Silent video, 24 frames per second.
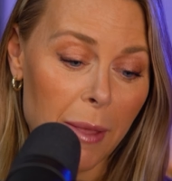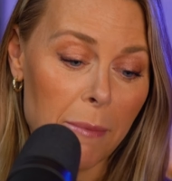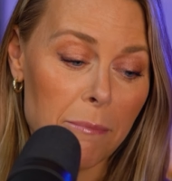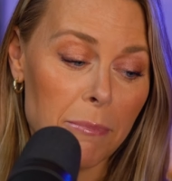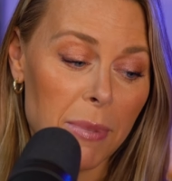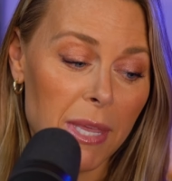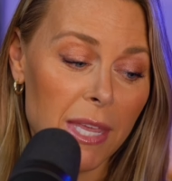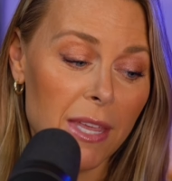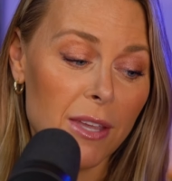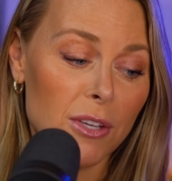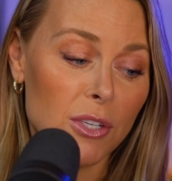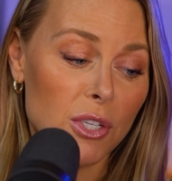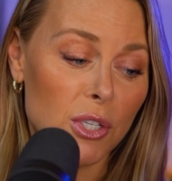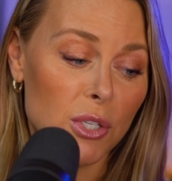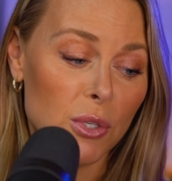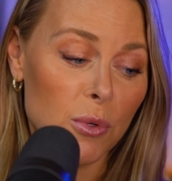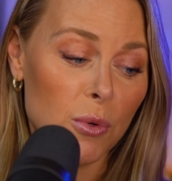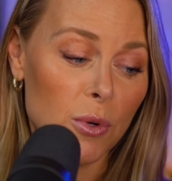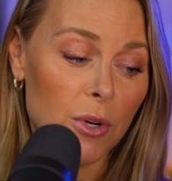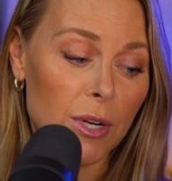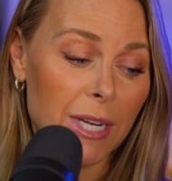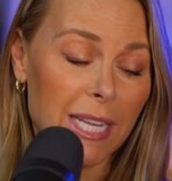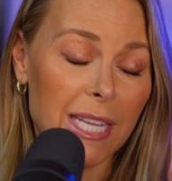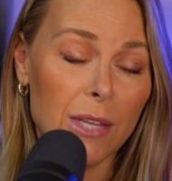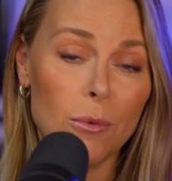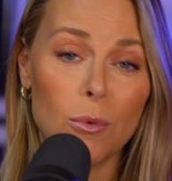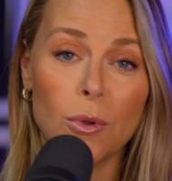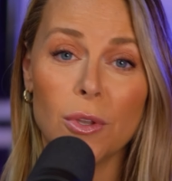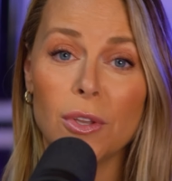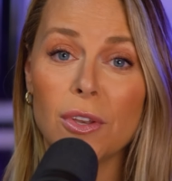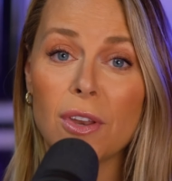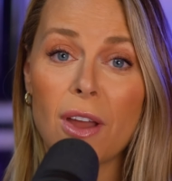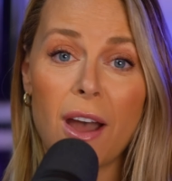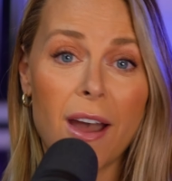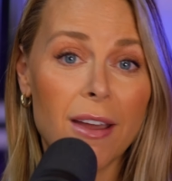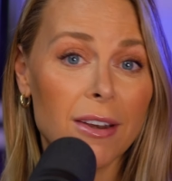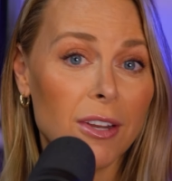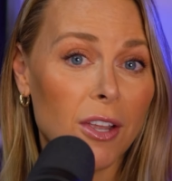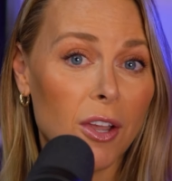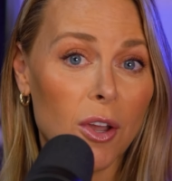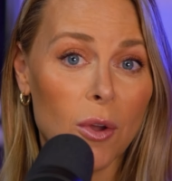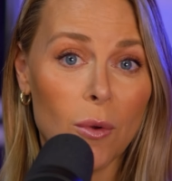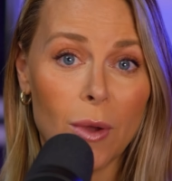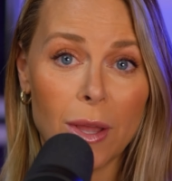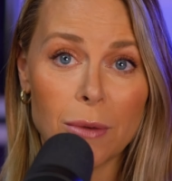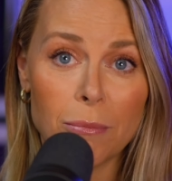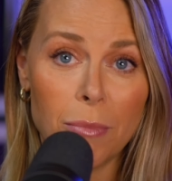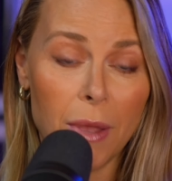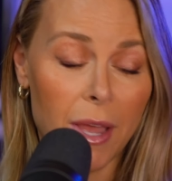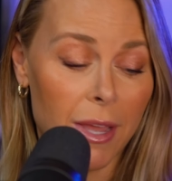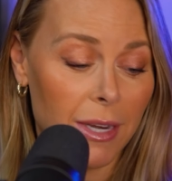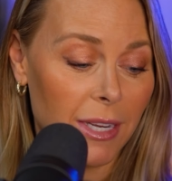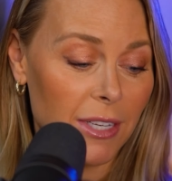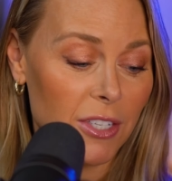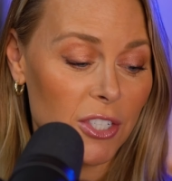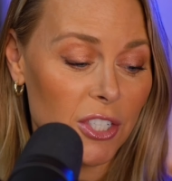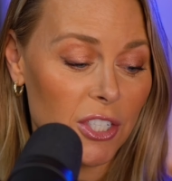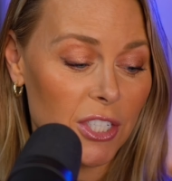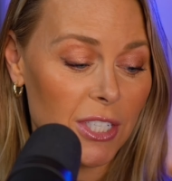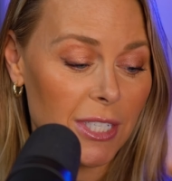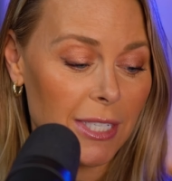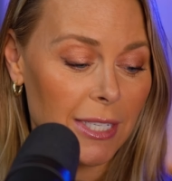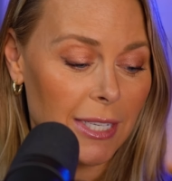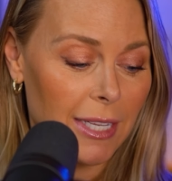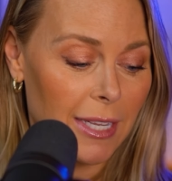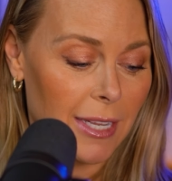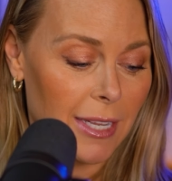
Be assured he will not go unpunished.